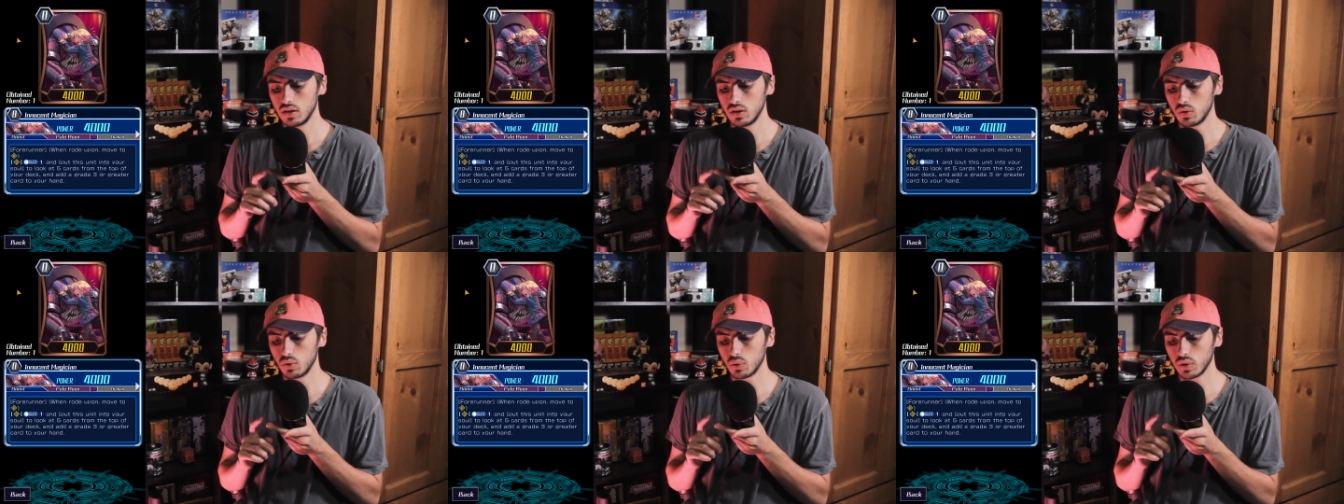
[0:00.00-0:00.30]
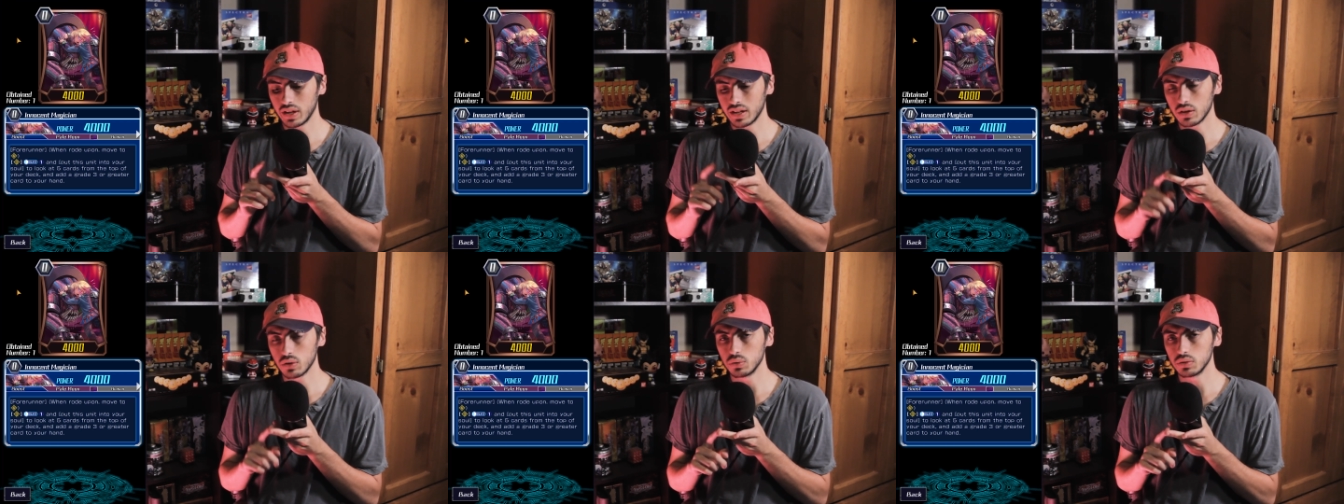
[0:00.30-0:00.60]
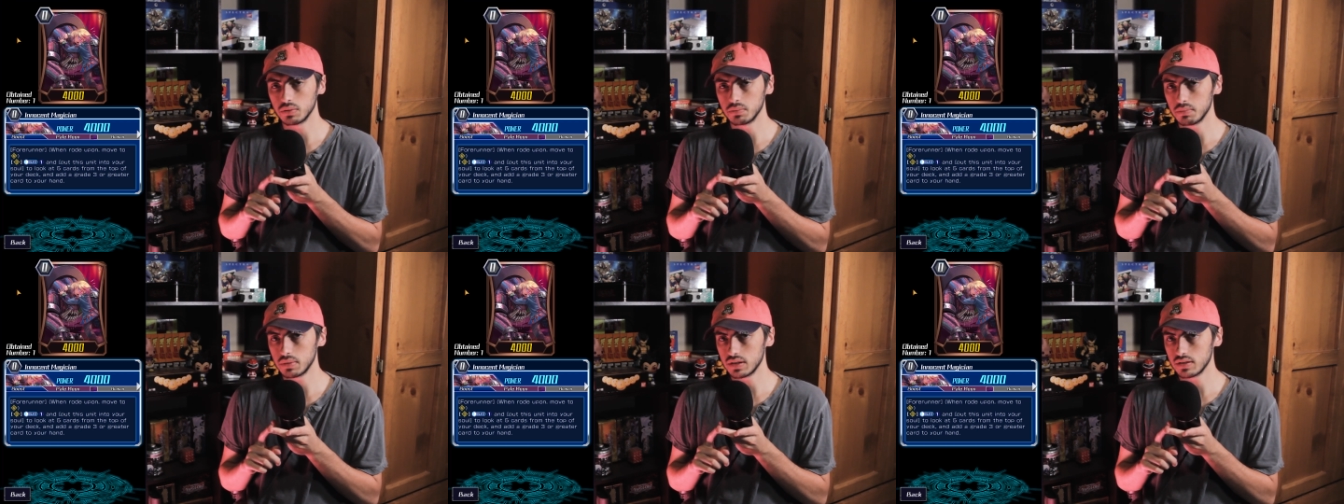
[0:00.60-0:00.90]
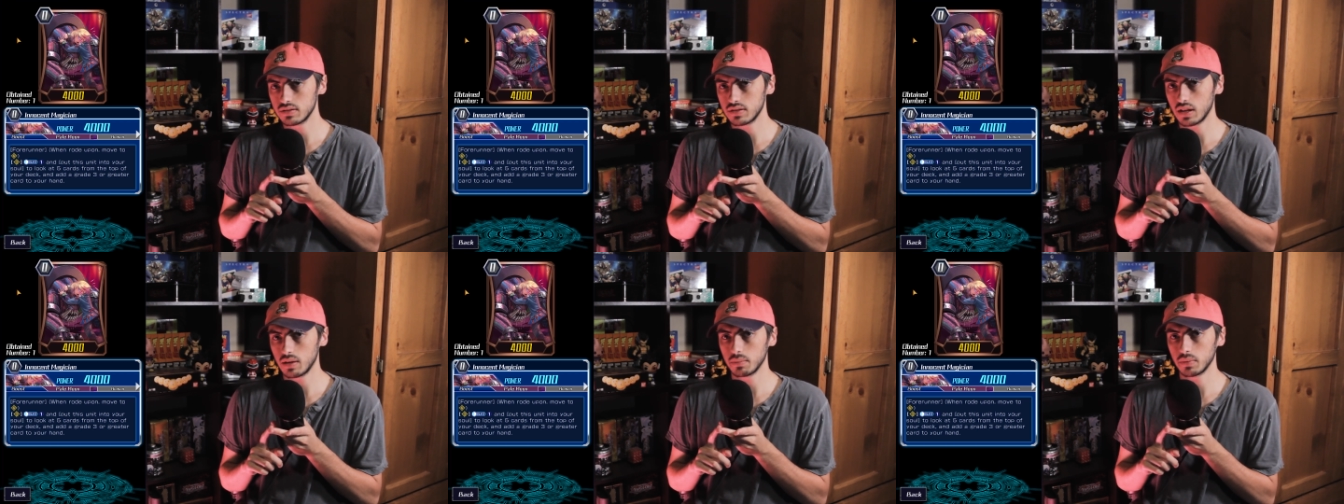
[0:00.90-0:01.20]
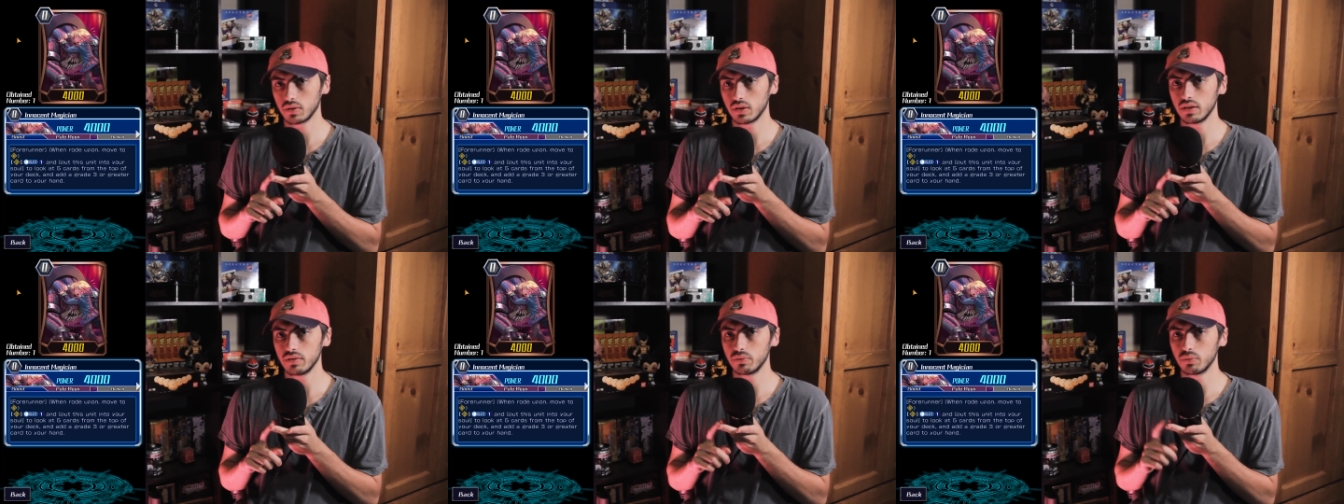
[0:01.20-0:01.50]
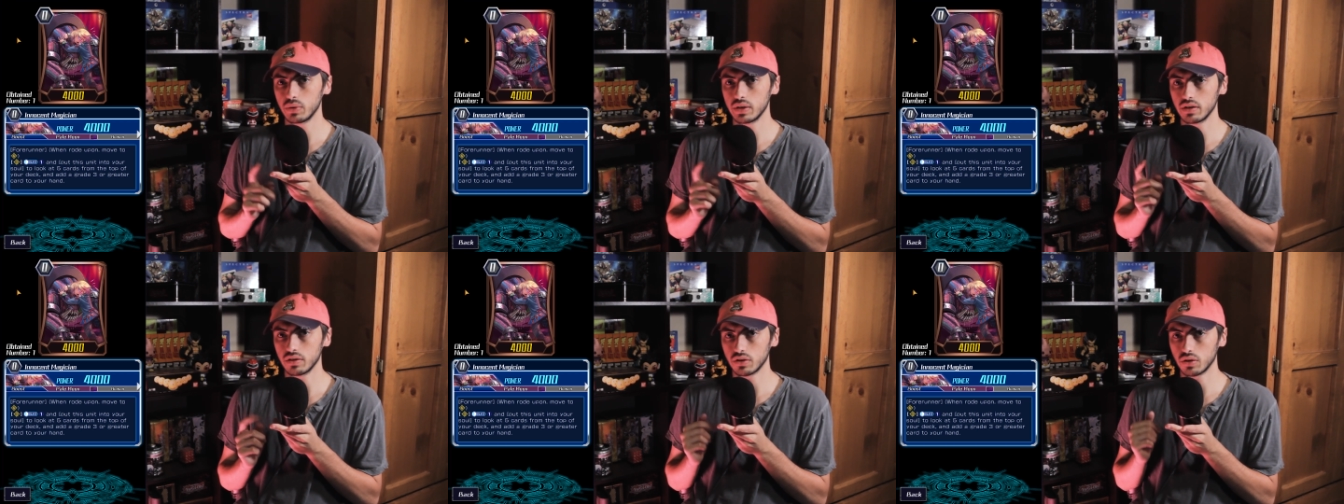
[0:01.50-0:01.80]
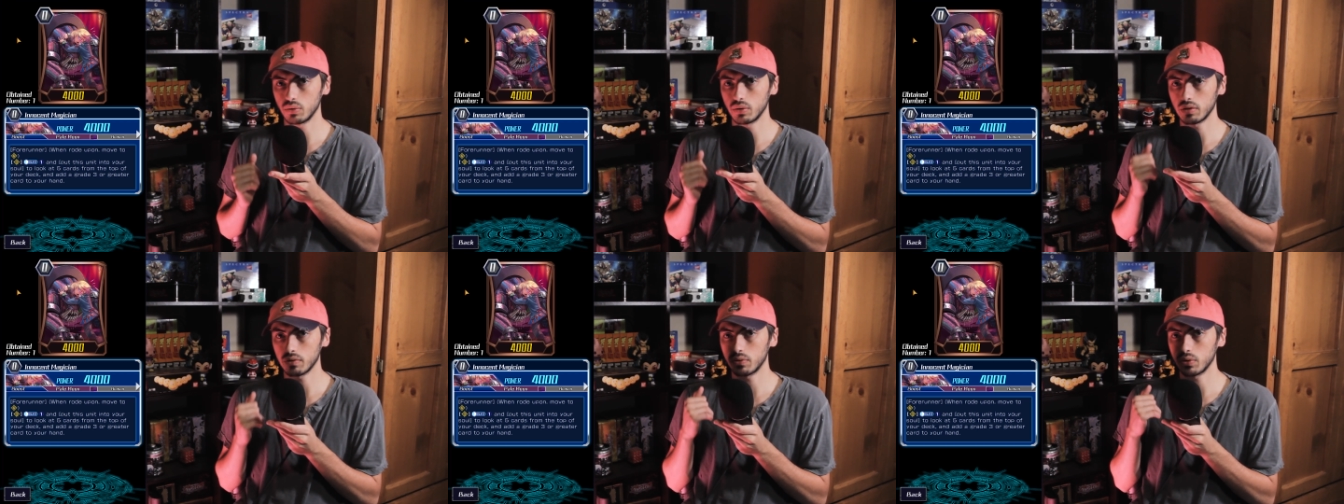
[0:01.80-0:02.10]
or a Golden Beast Tamer if we are
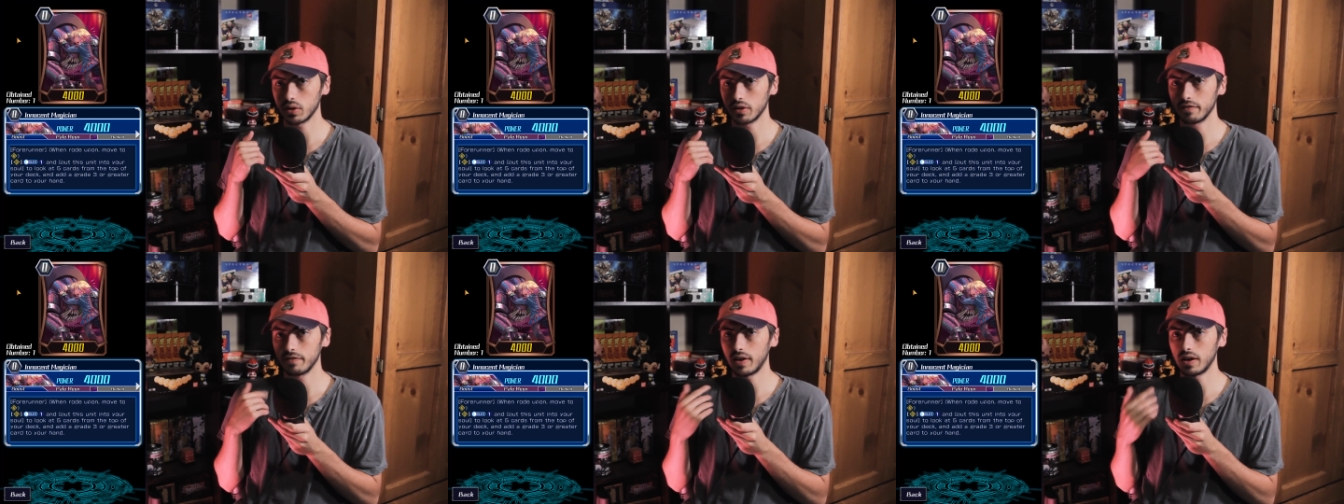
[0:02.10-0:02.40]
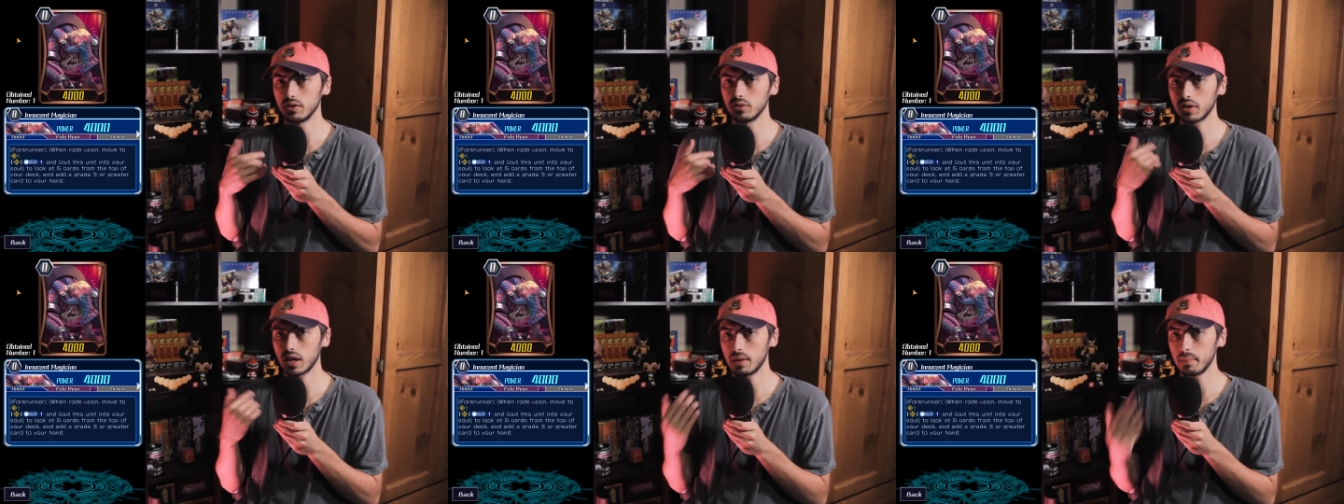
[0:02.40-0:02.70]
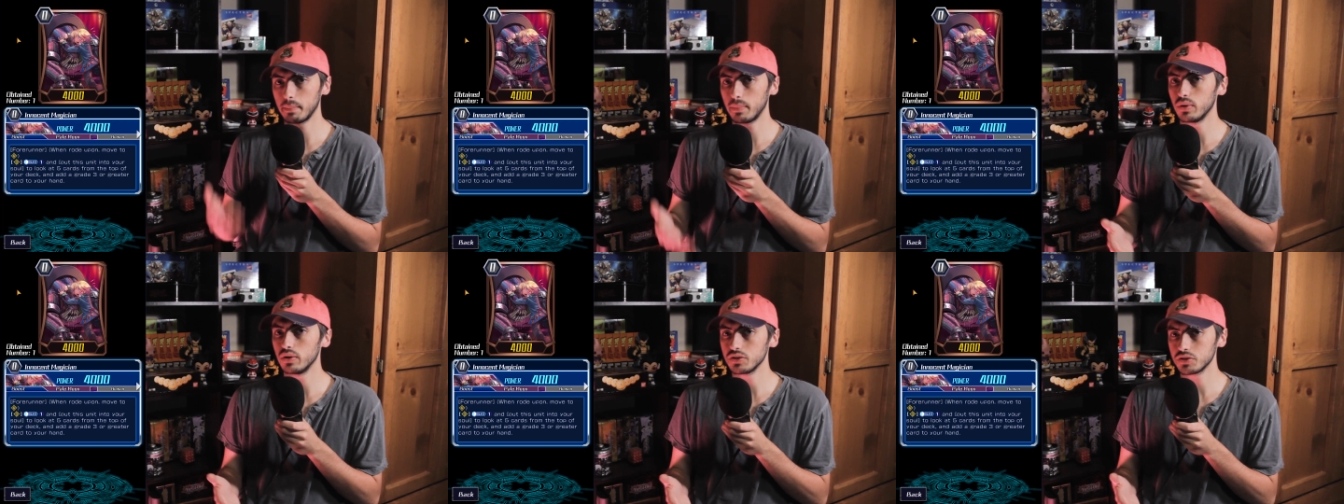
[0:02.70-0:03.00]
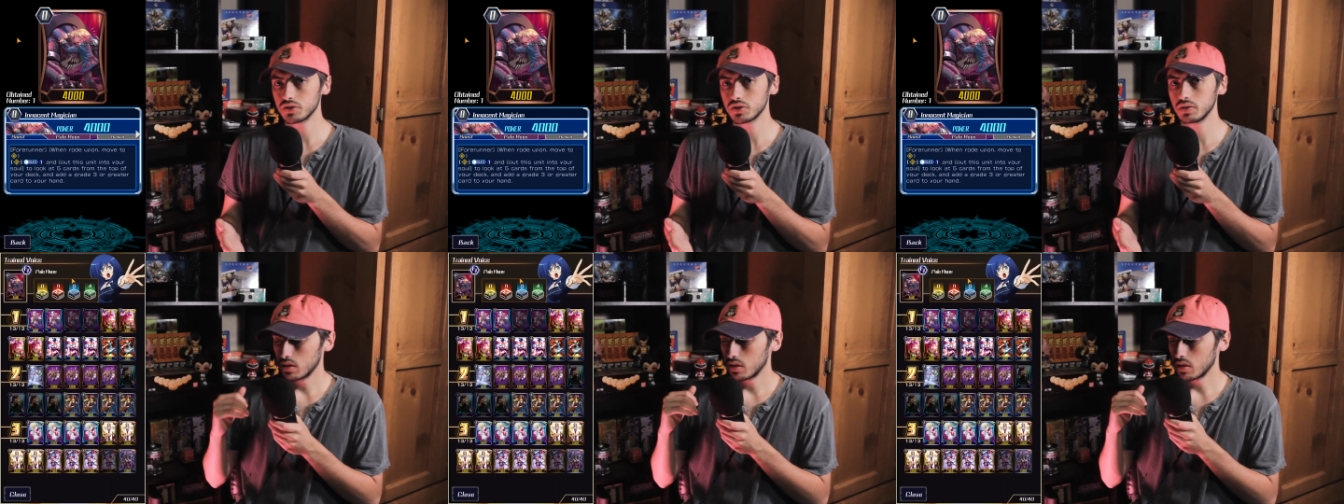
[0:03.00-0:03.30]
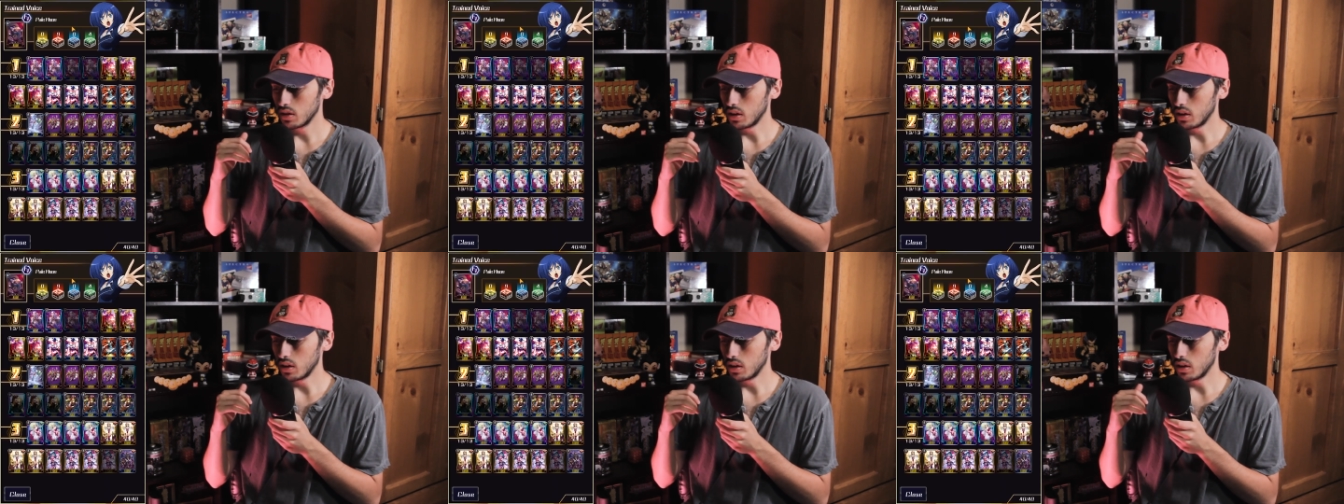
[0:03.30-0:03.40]
going for a final game push.